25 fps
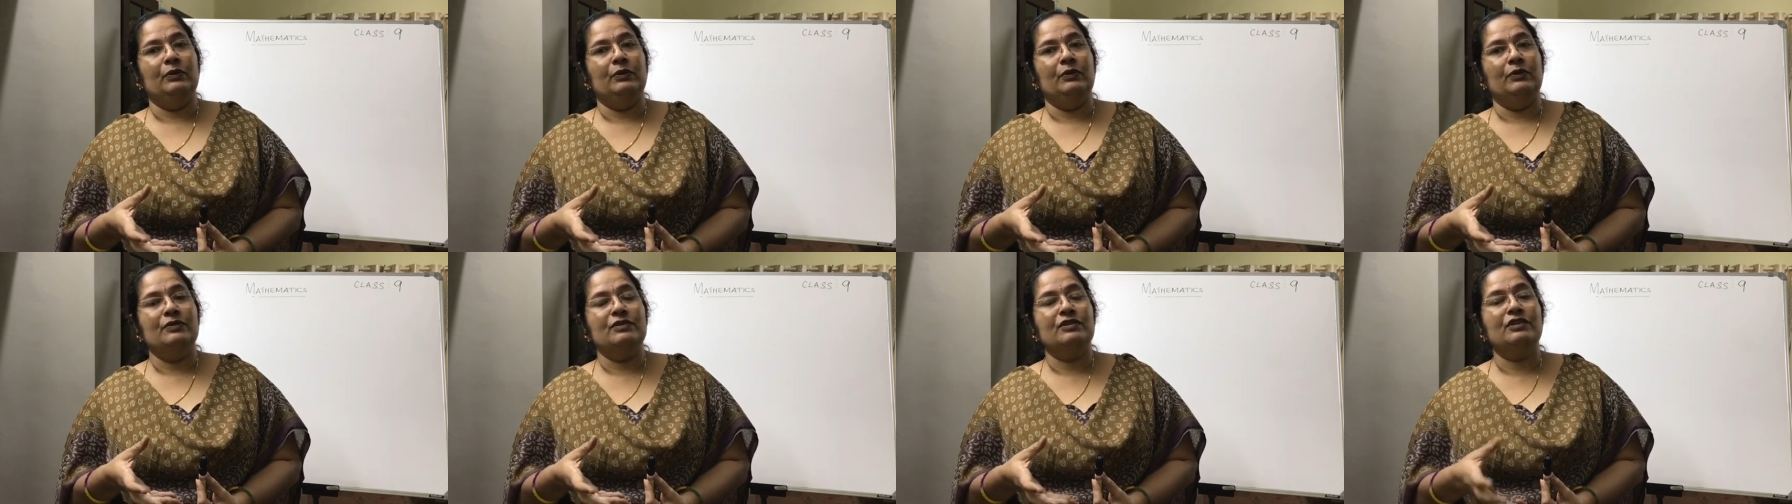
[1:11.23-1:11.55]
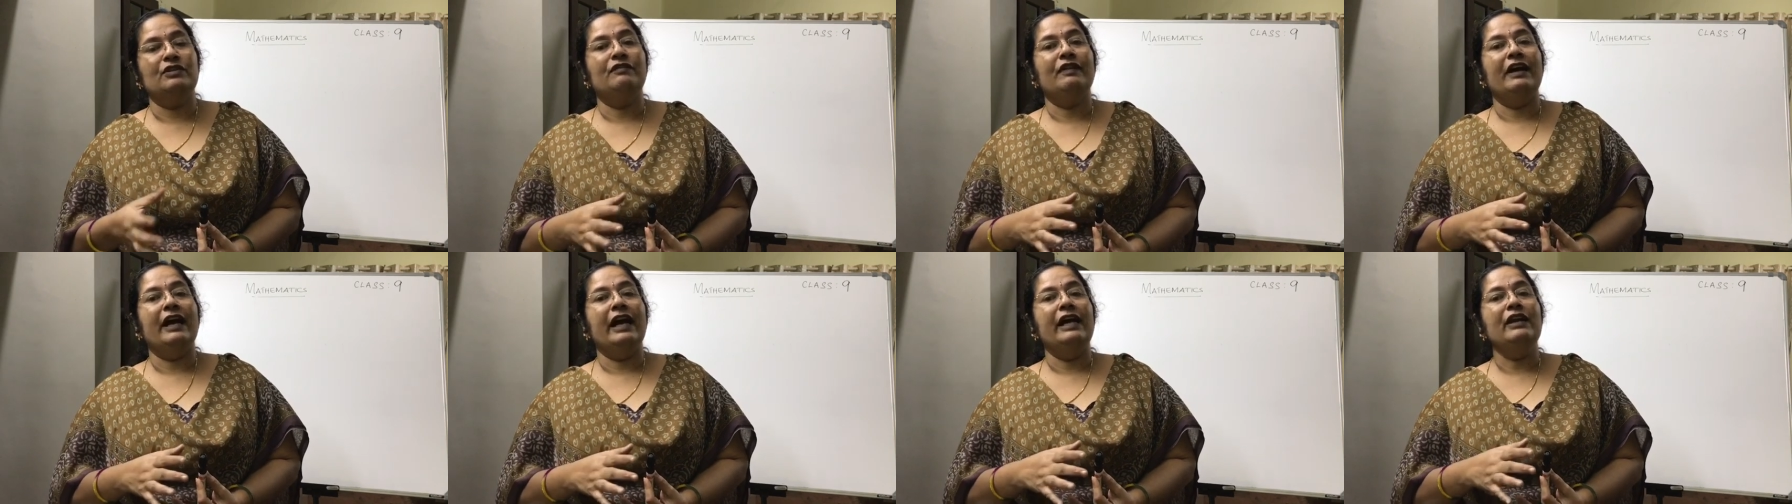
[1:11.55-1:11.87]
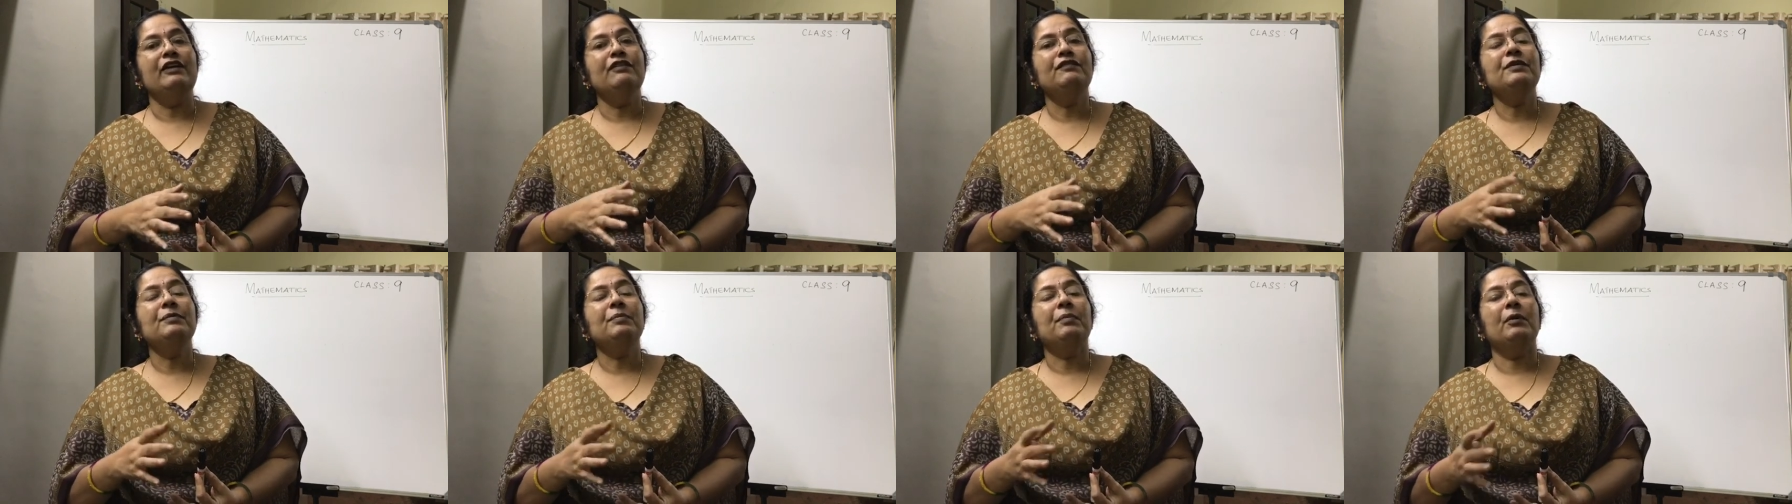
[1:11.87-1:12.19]
So the value
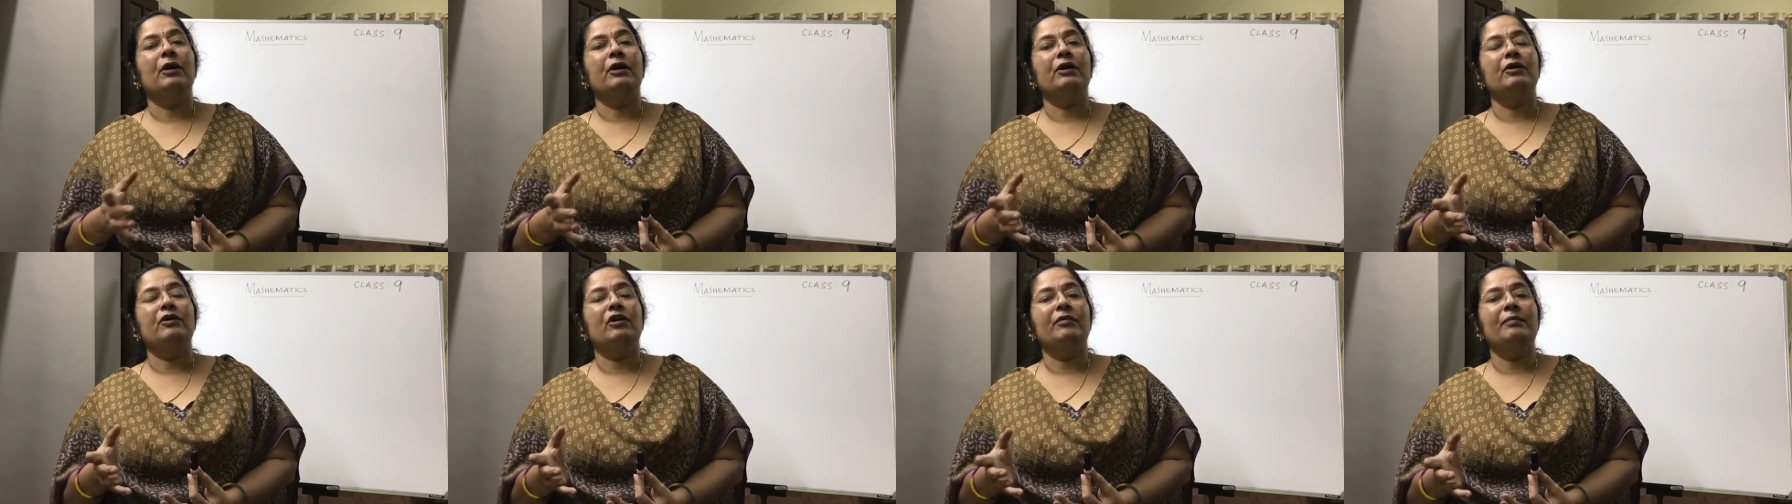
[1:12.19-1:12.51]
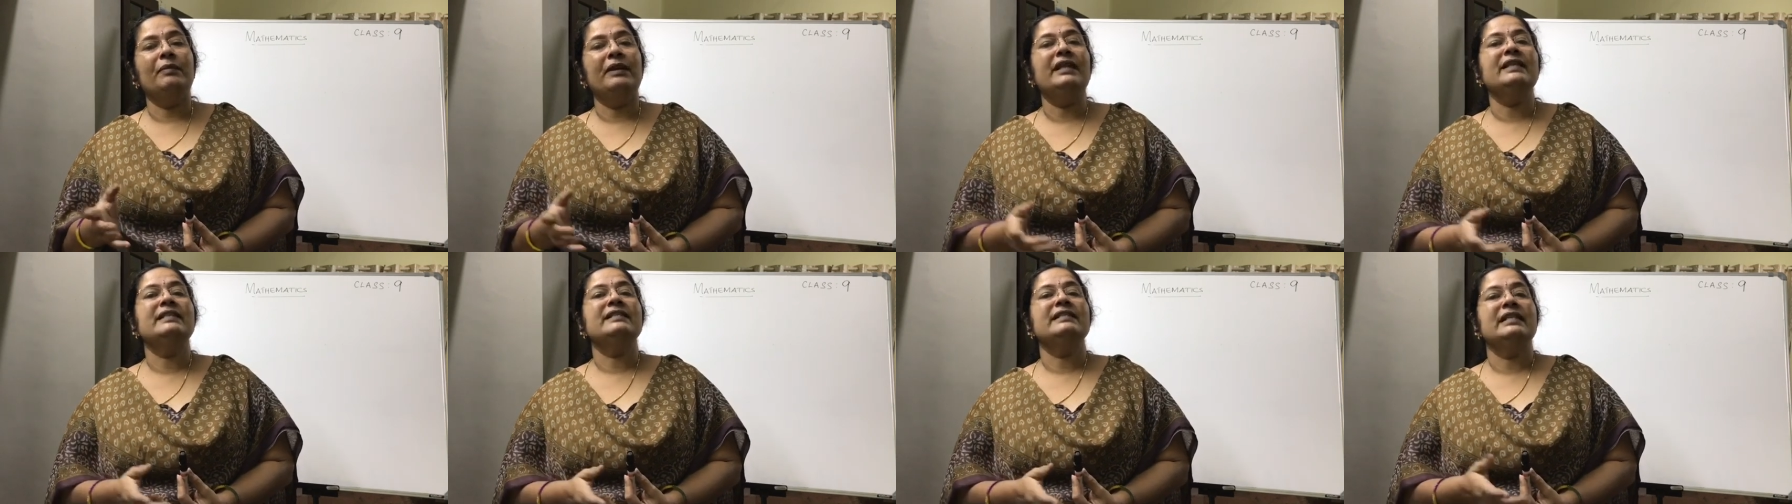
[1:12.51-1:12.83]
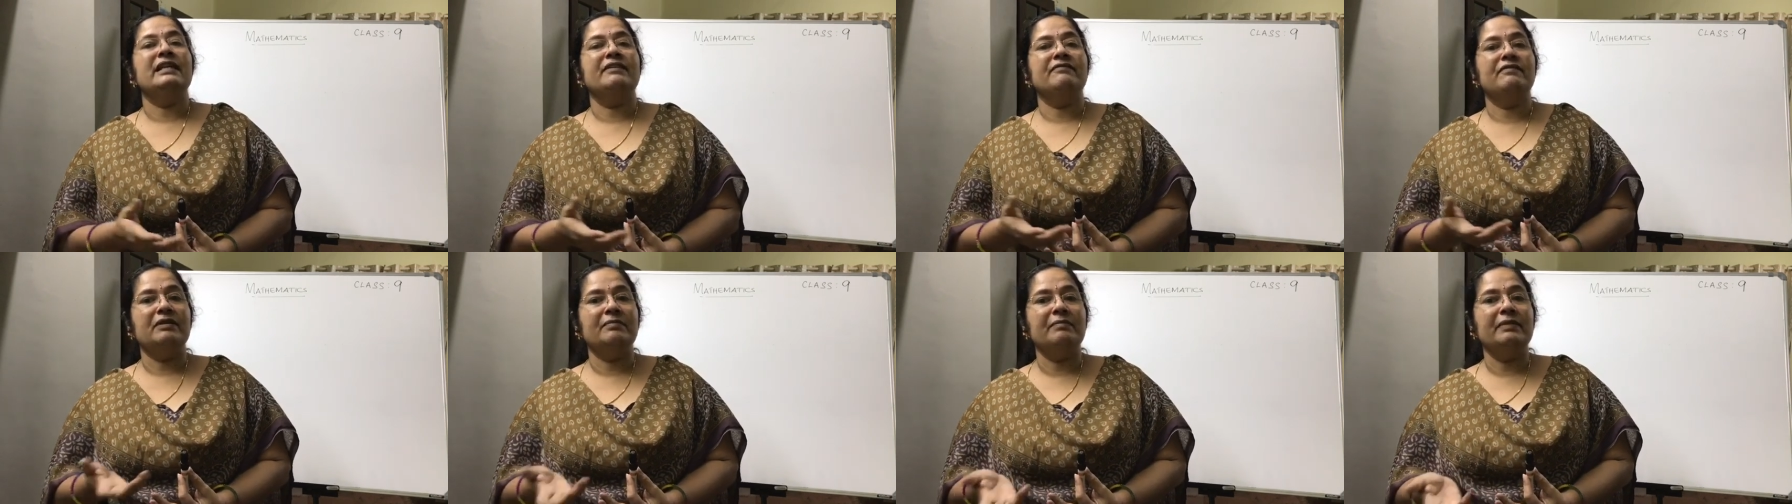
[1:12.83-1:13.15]
of the polynomial is
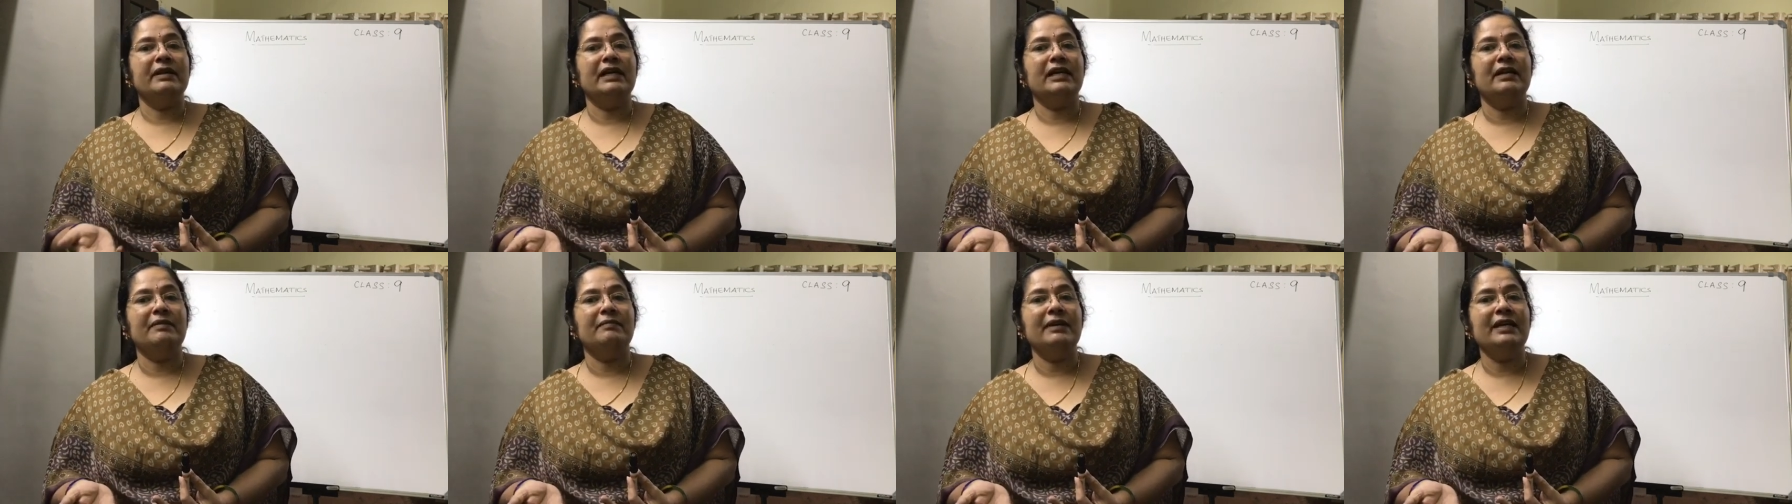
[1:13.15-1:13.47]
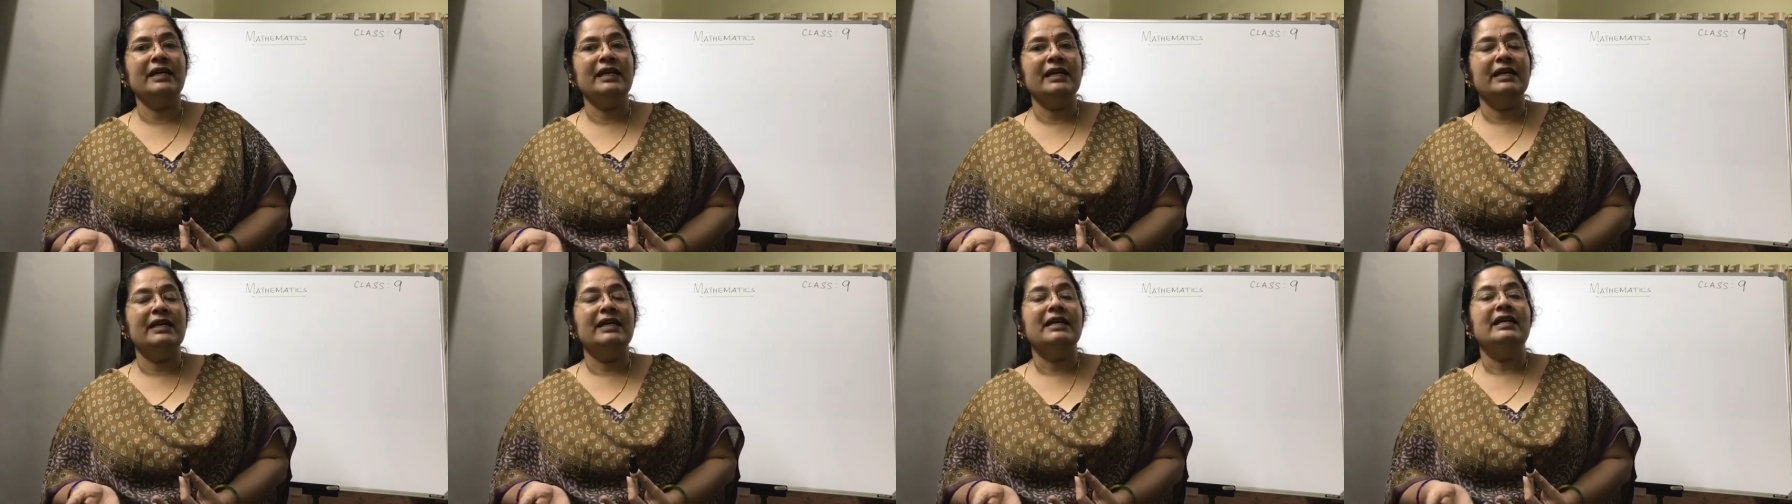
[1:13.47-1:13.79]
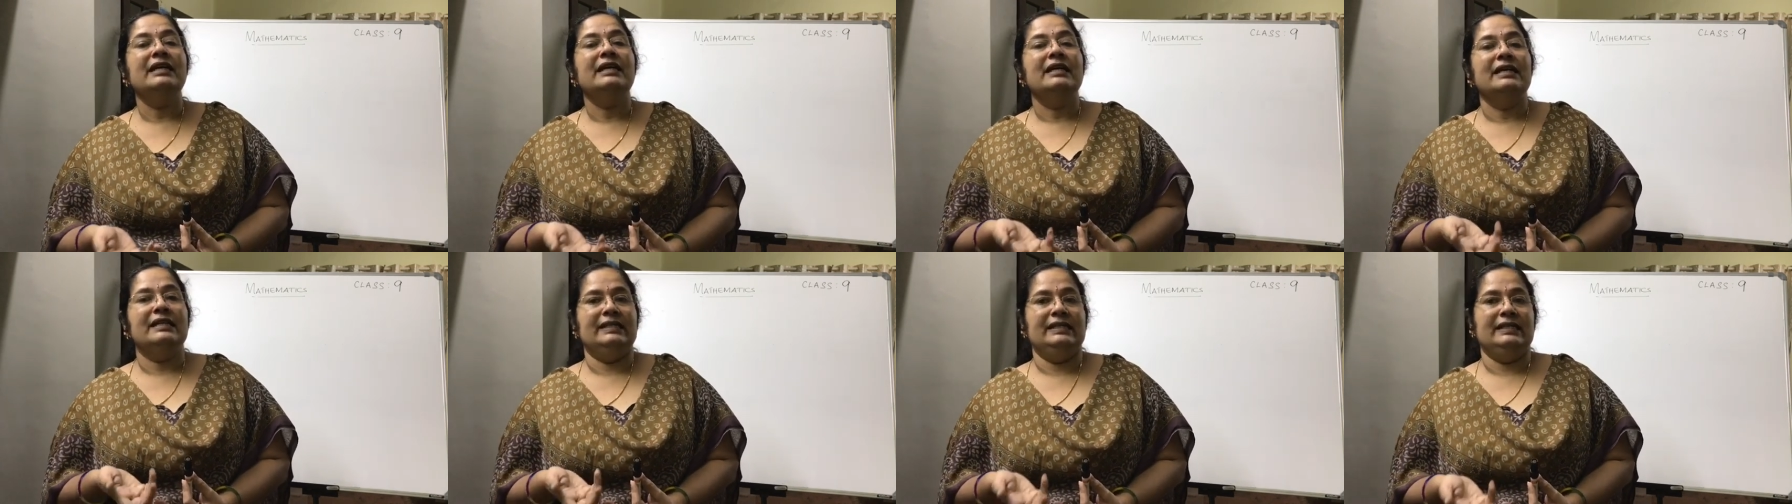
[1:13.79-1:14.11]
never becoming
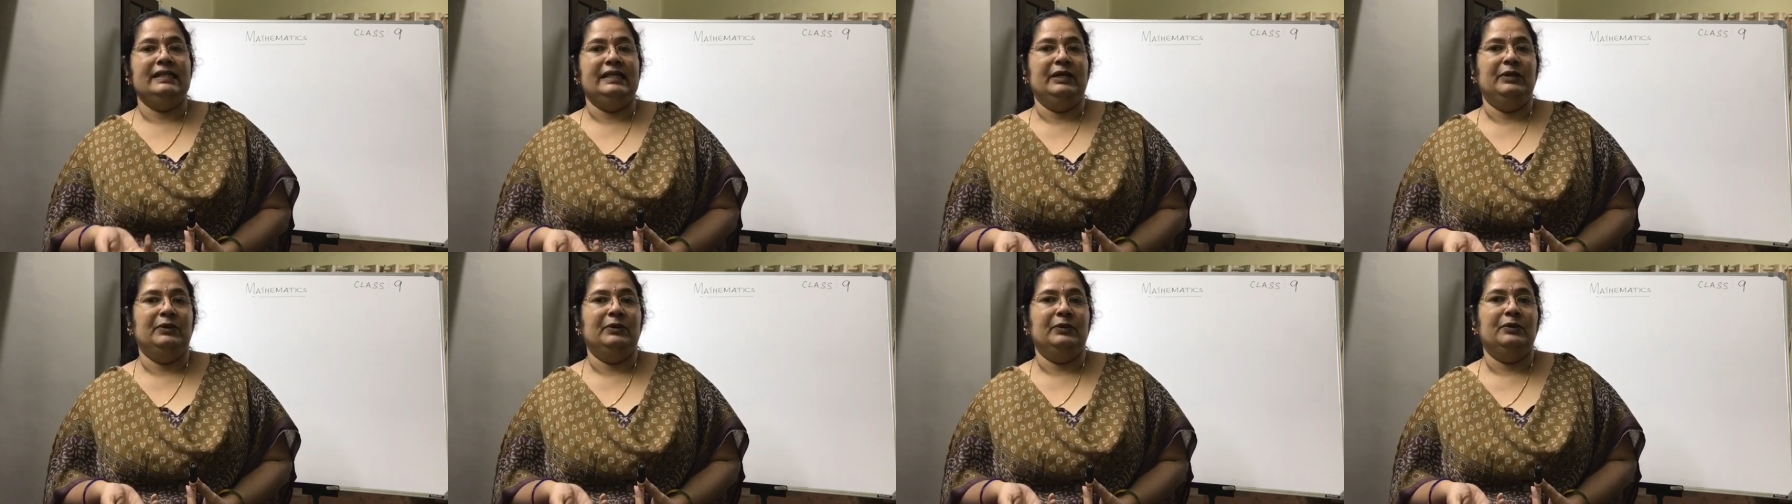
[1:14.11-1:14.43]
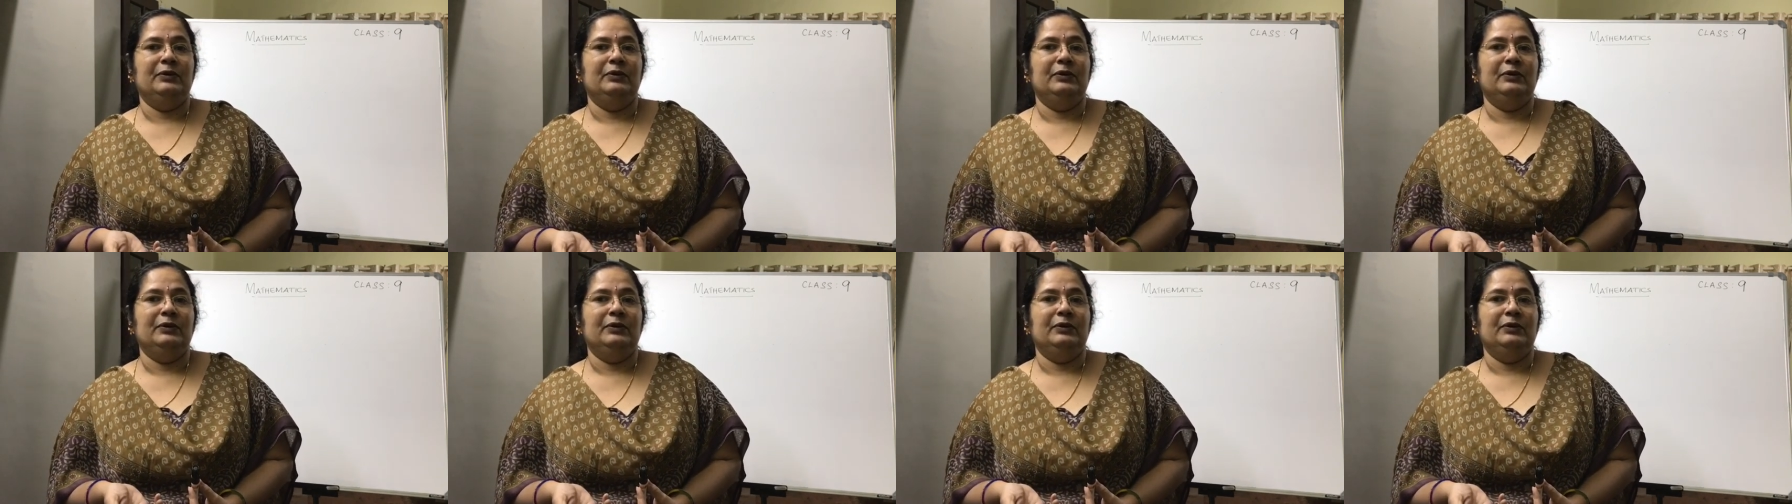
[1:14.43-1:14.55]
0.